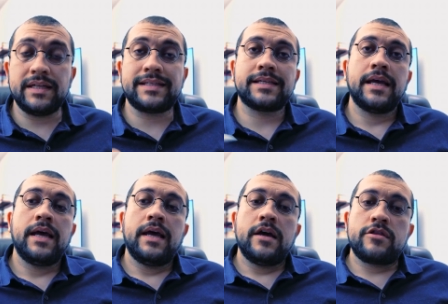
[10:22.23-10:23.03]
It's
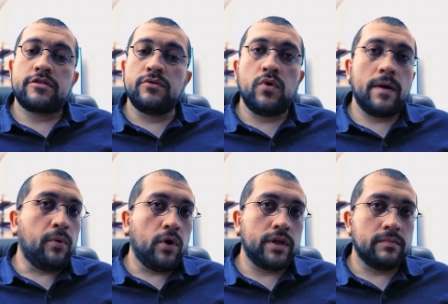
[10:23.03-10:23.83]
through
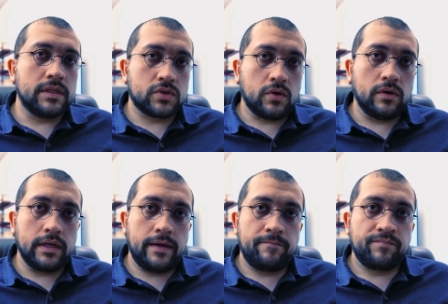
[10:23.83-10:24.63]
appointments only.